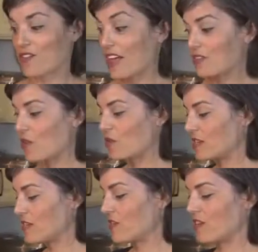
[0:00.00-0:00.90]
so that's all we
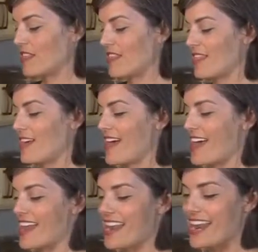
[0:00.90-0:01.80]
do.
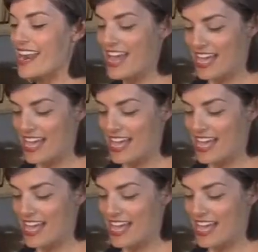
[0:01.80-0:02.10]
Then,